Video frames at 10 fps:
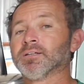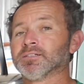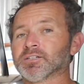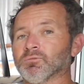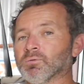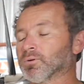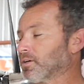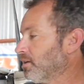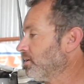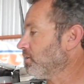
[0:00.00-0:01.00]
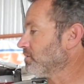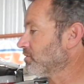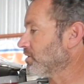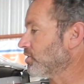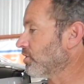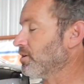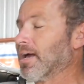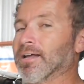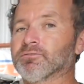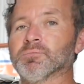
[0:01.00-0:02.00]
So what we're going to do is we're going to show you
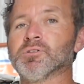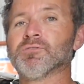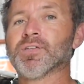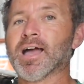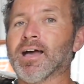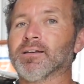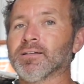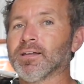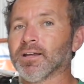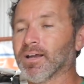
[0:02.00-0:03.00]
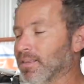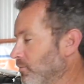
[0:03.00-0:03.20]
how to remove that, and then